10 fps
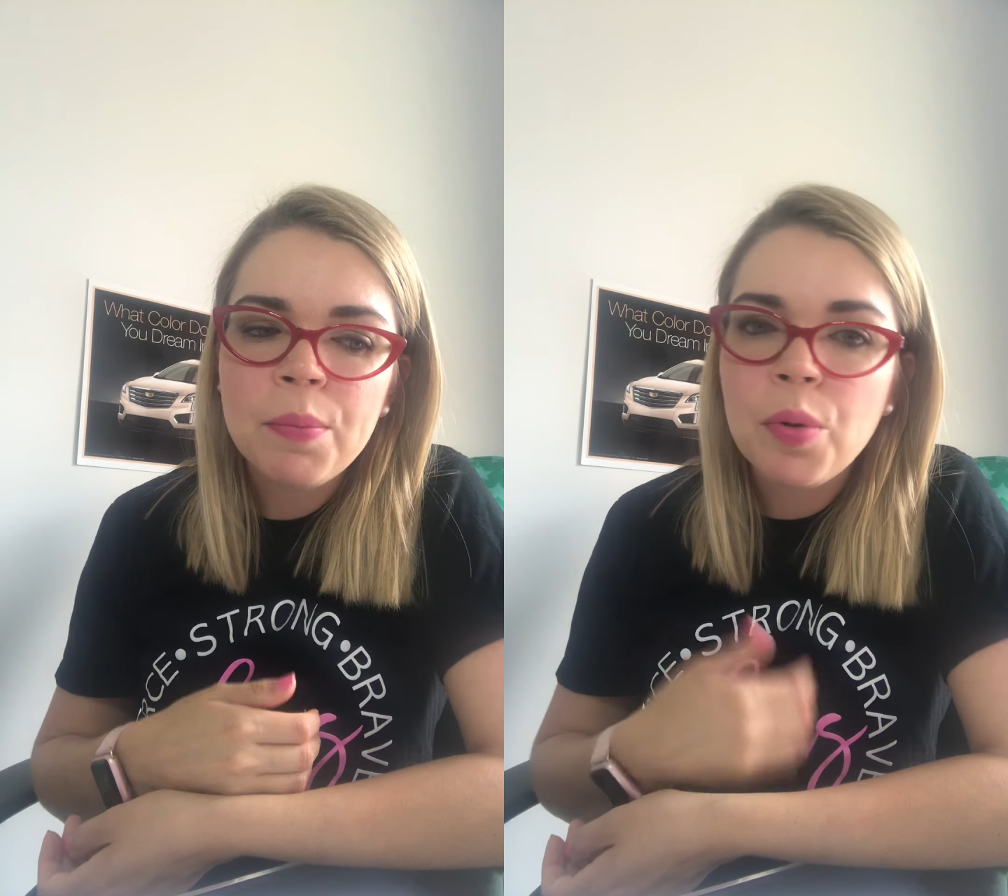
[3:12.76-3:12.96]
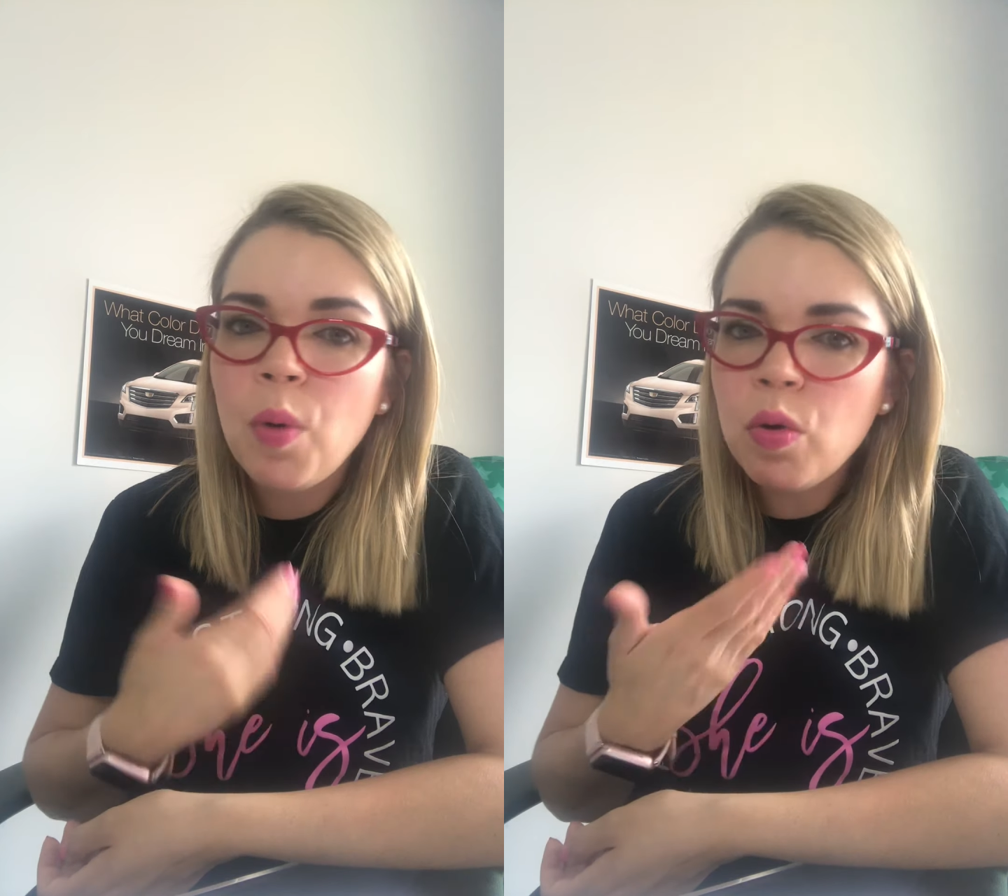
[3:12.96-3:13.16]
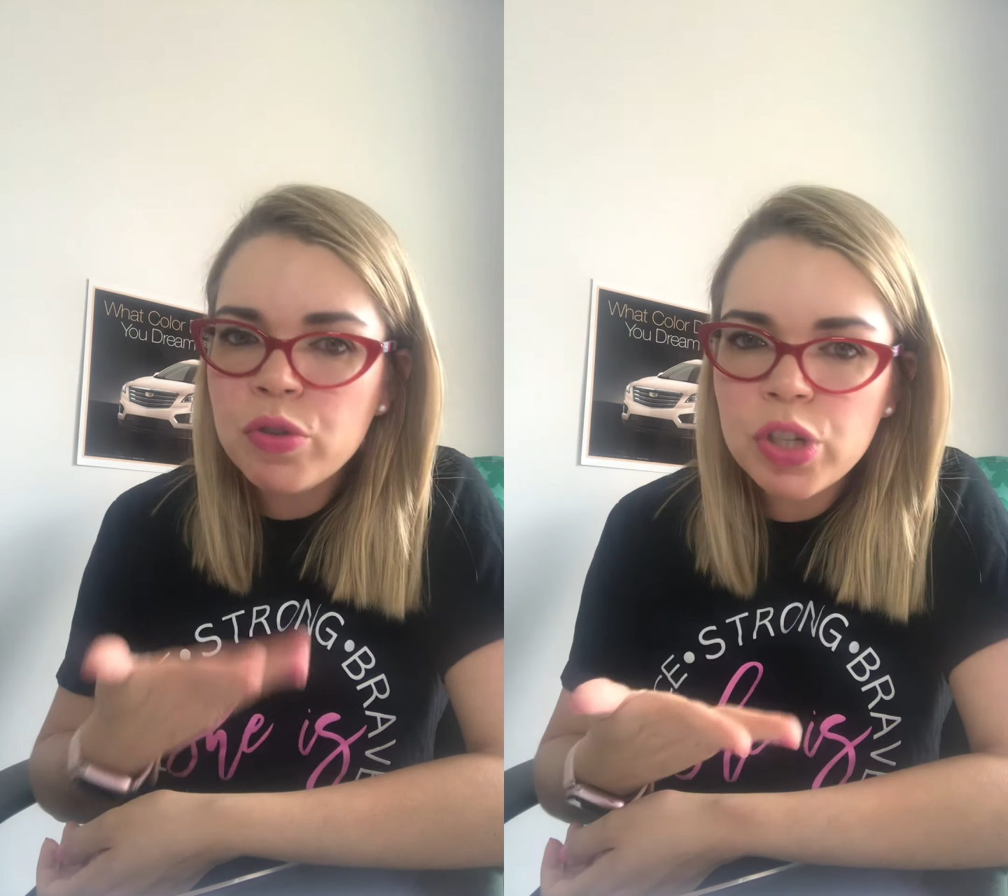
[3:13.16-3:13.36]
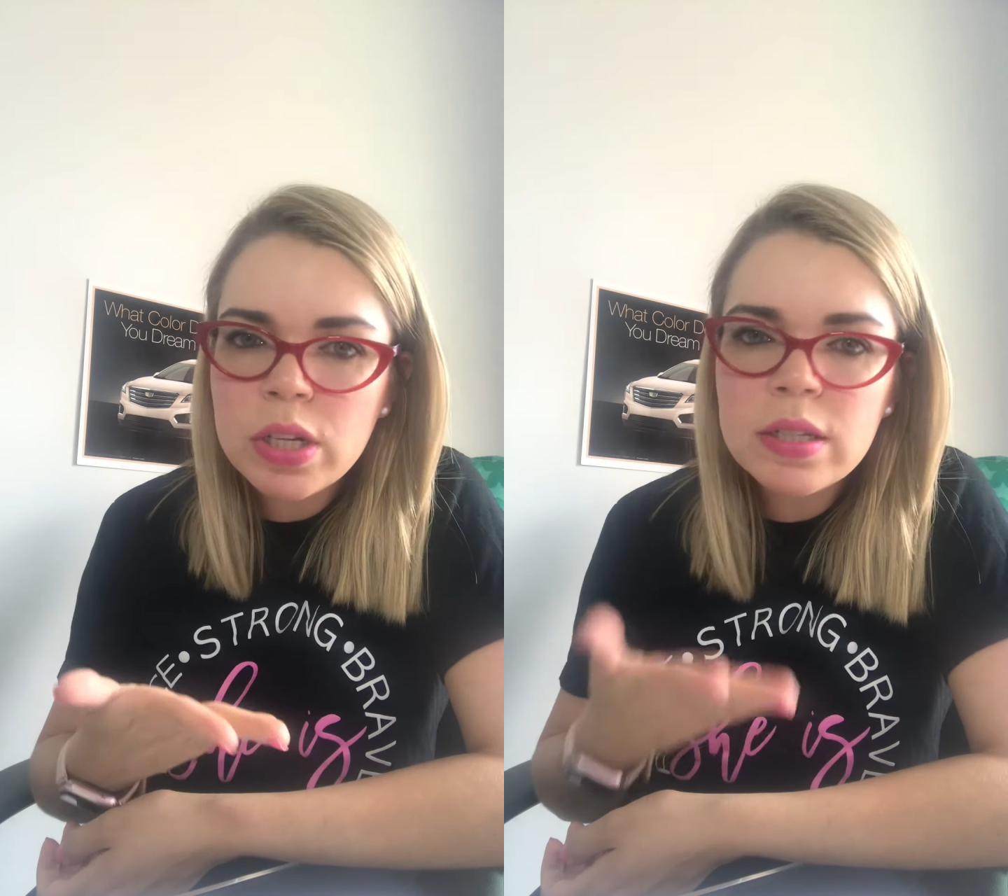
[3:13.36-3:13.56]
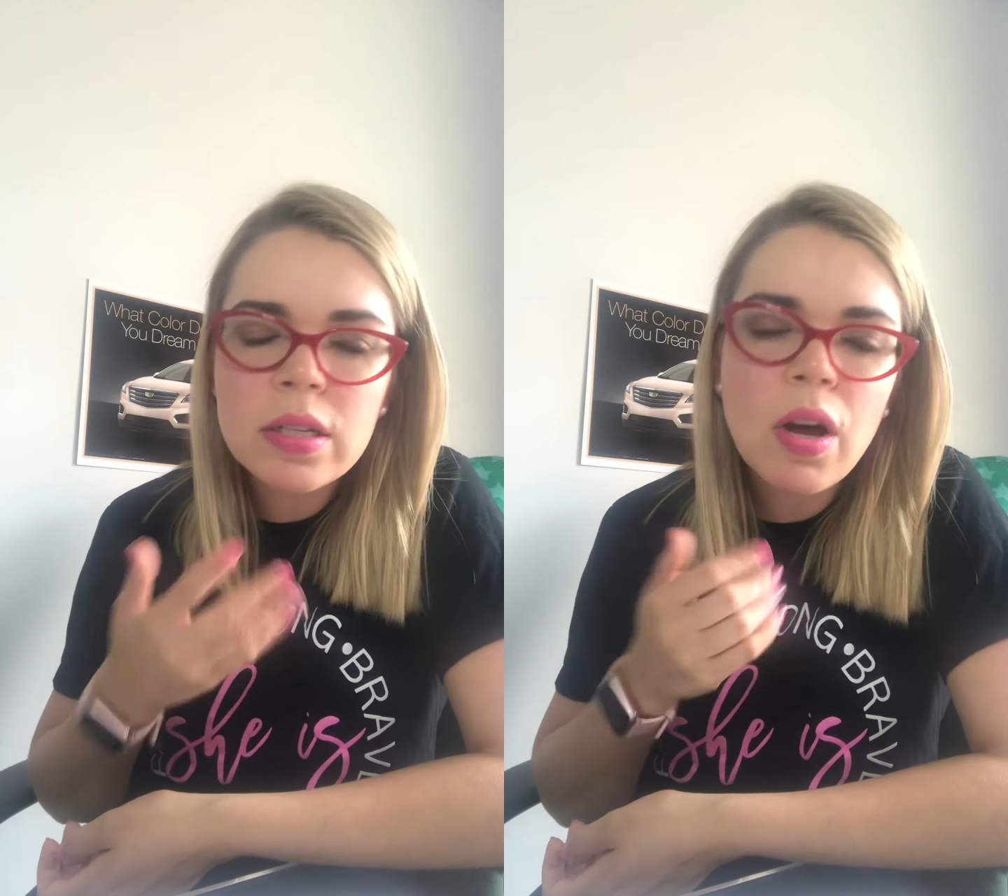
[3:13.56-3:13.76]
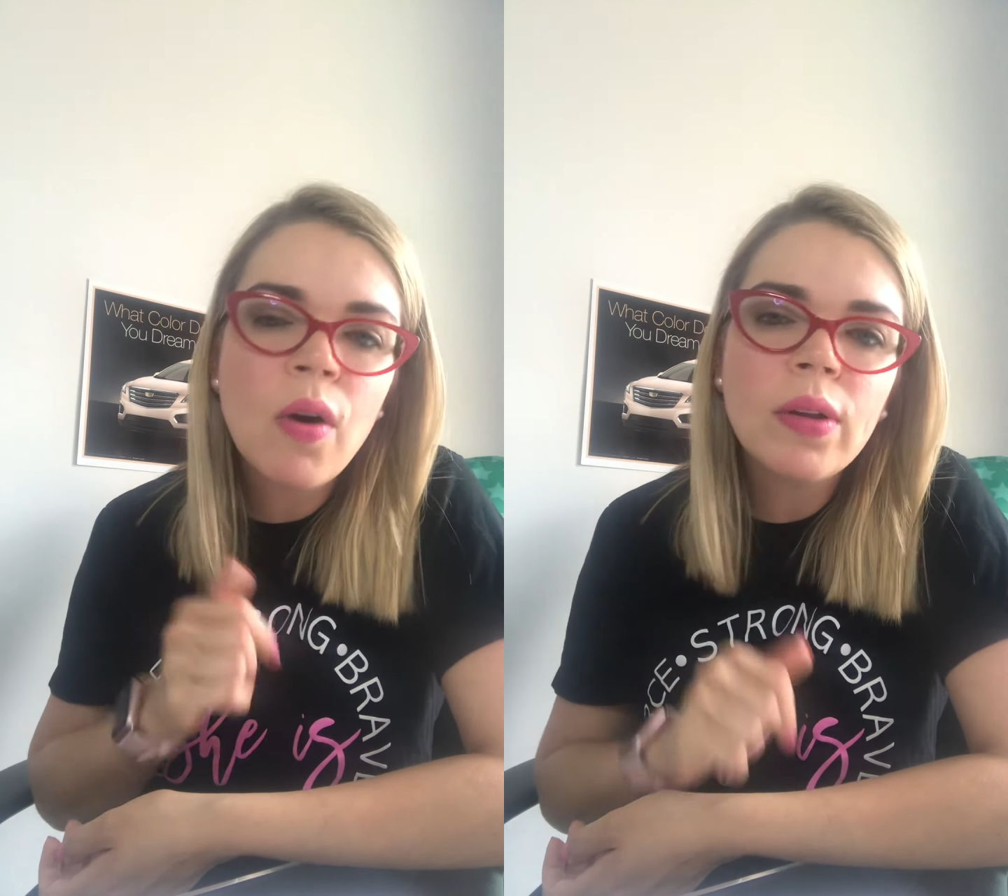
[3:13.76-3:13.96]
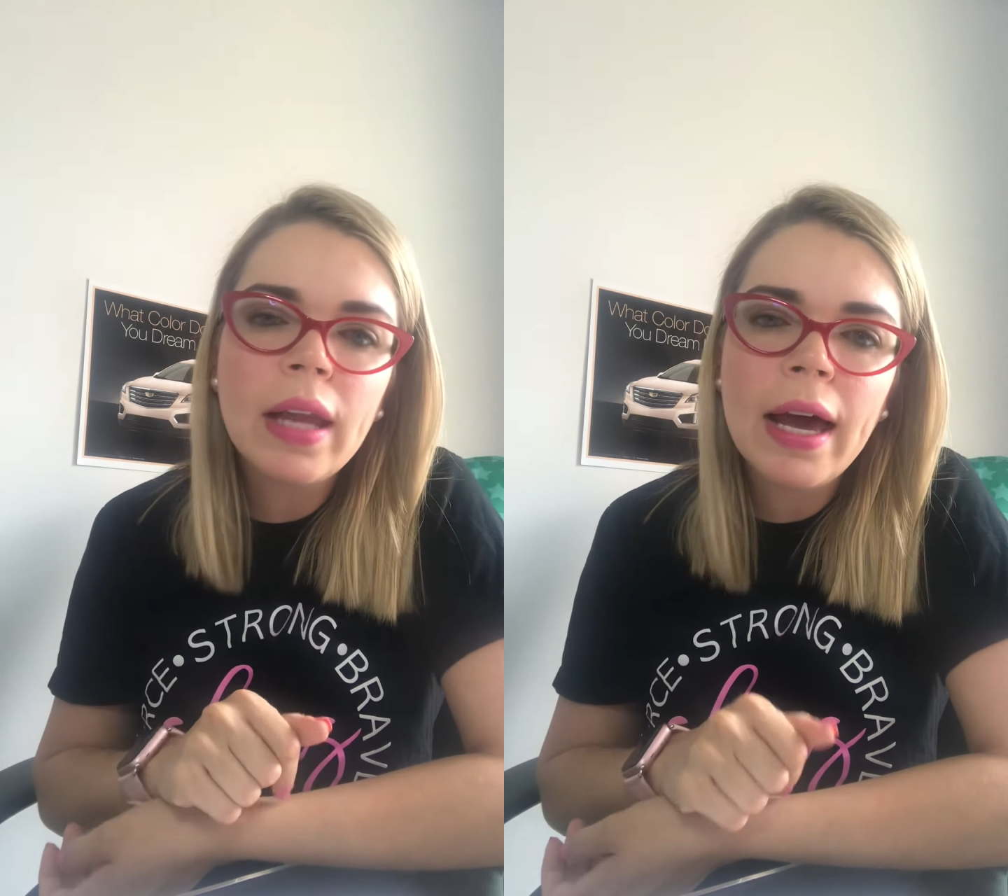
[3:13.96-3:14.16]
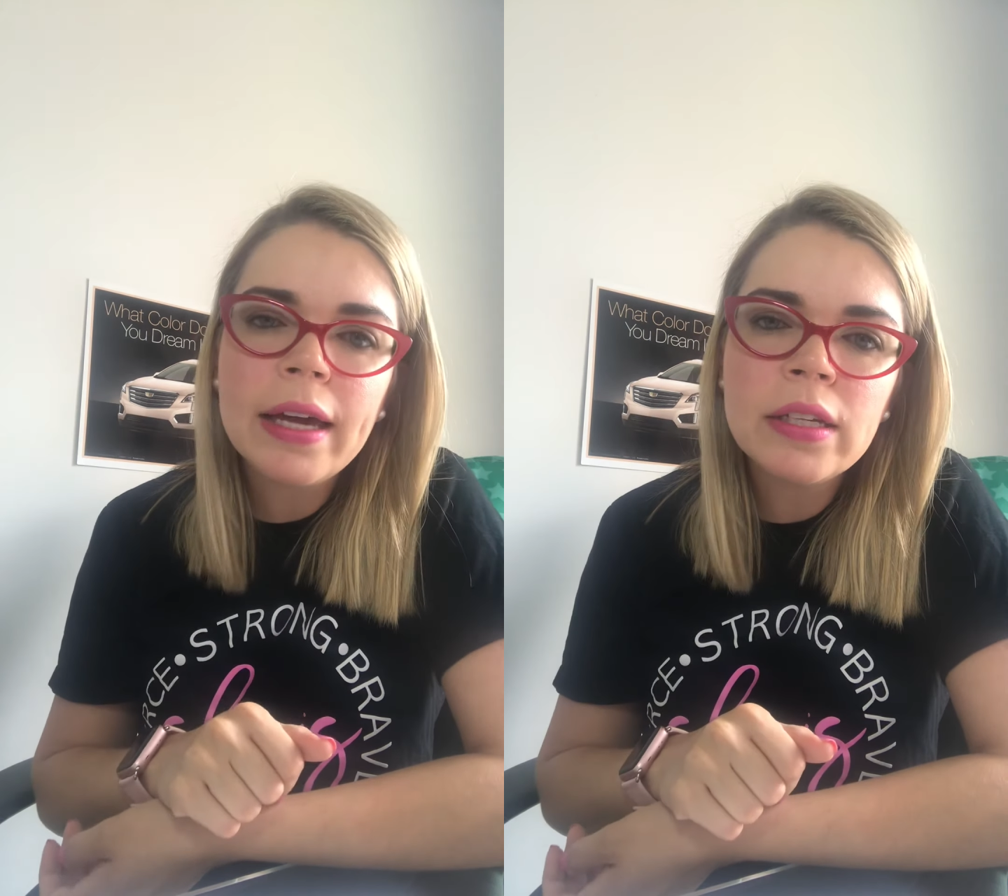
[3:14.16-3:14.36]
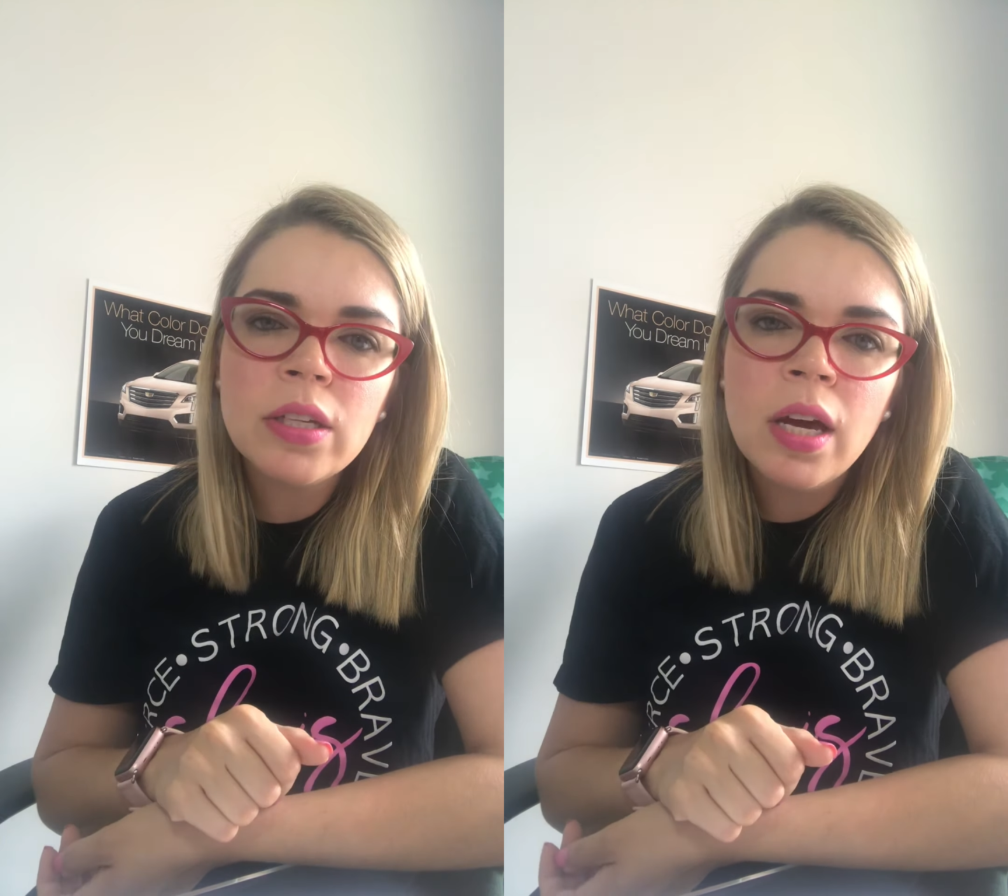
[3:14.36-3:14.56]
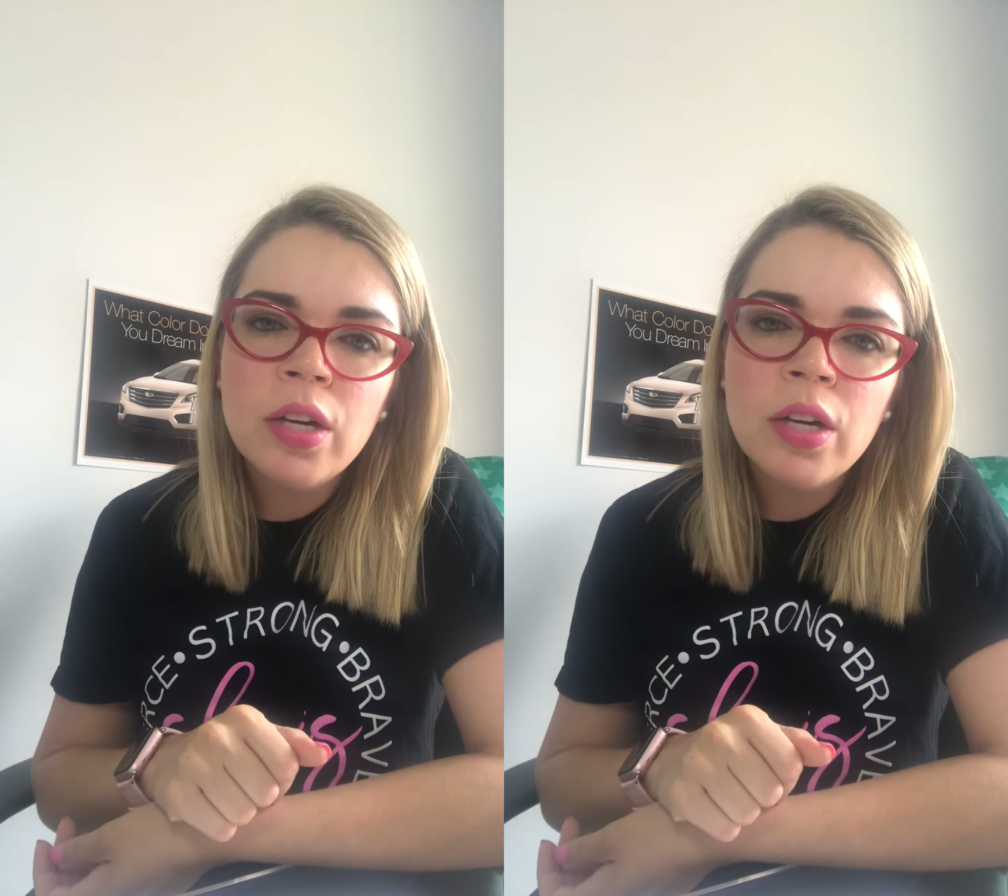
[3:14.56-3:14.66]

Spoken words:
promotions online